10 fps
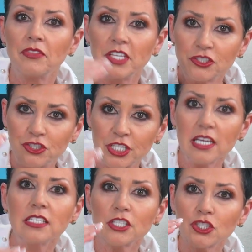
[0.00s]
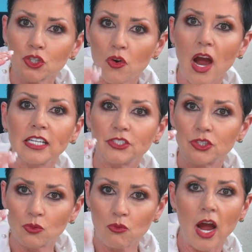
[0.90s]
that Jesus Christ
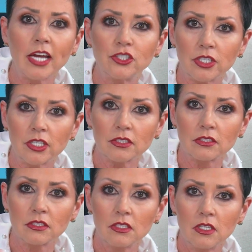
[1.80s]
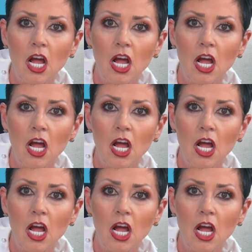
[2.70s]
the righteous,